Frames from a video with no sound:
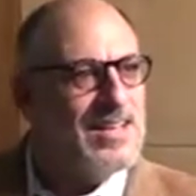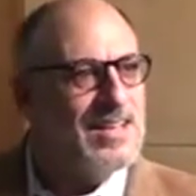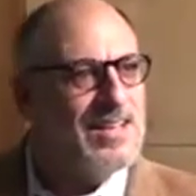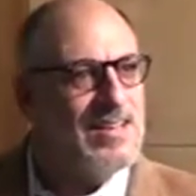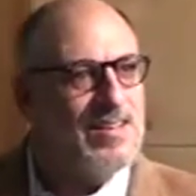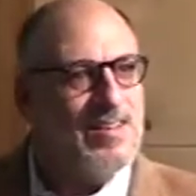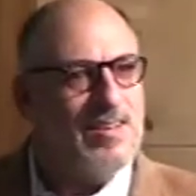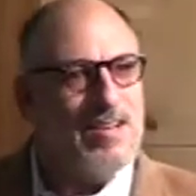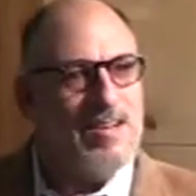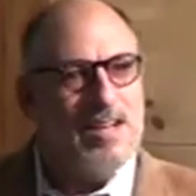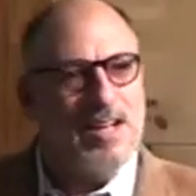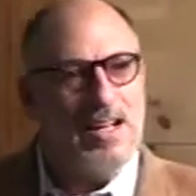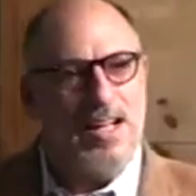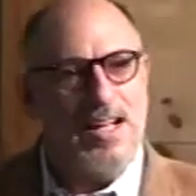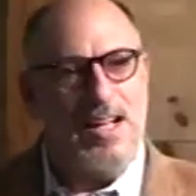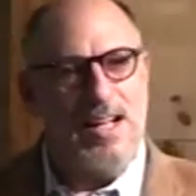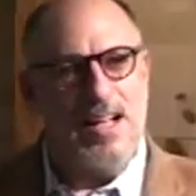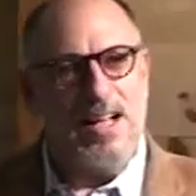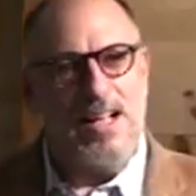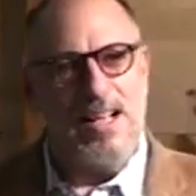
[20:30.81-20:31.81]
You know.
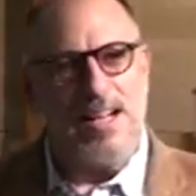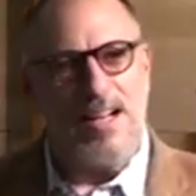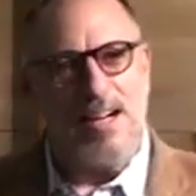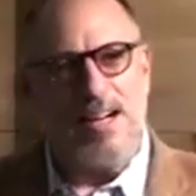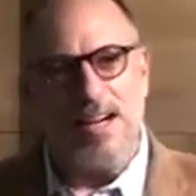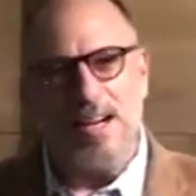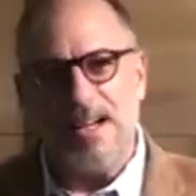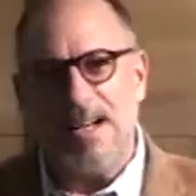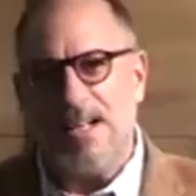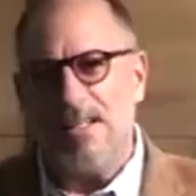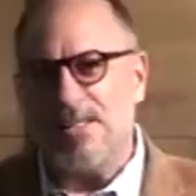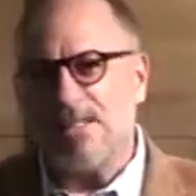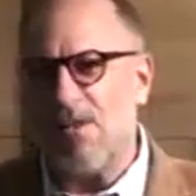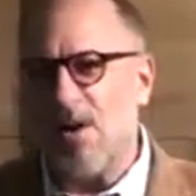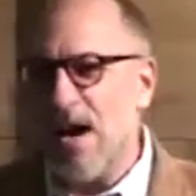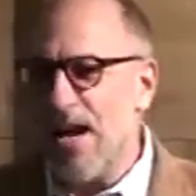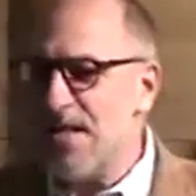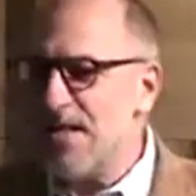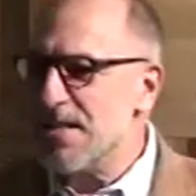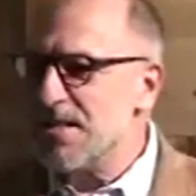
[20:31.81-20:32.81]
And uh, so
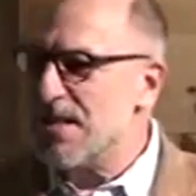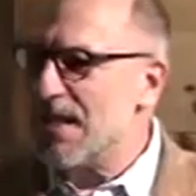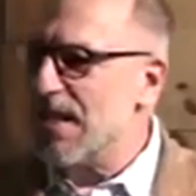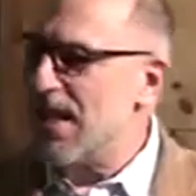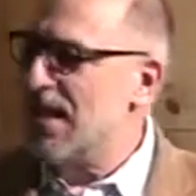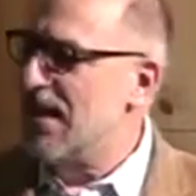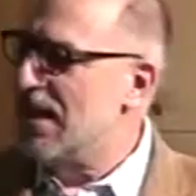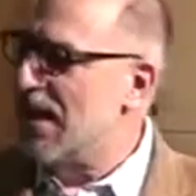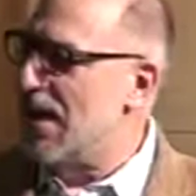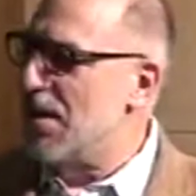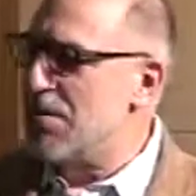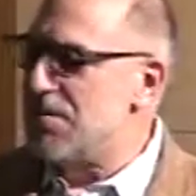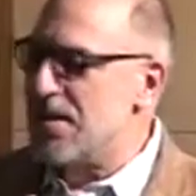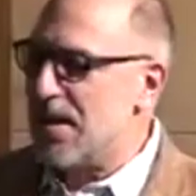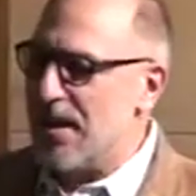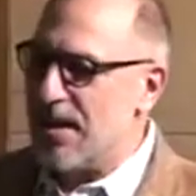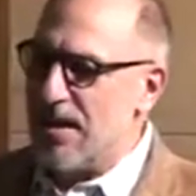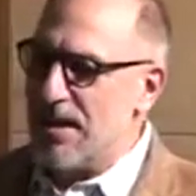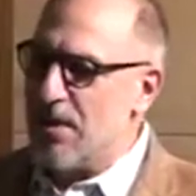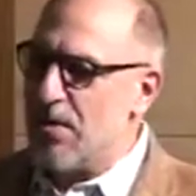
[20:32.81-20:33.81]
I just like I was
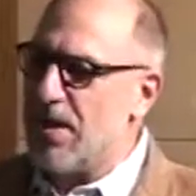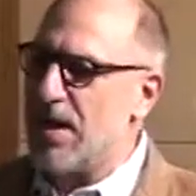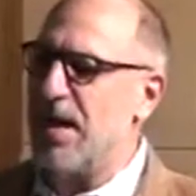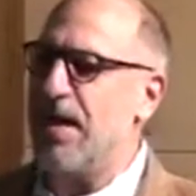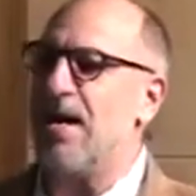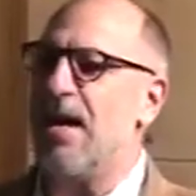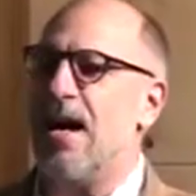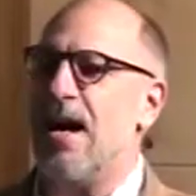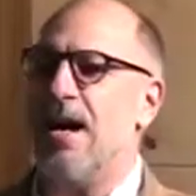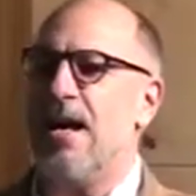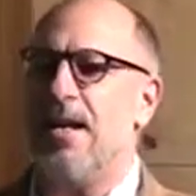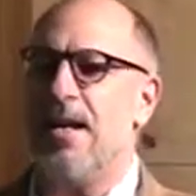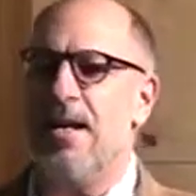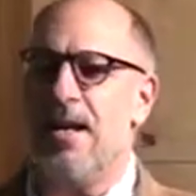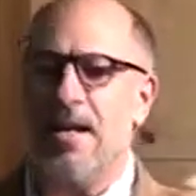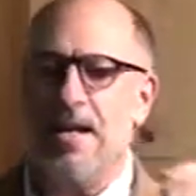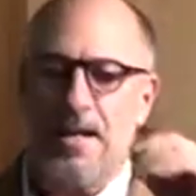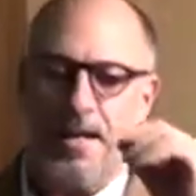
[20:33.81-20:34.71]
like, okay, God,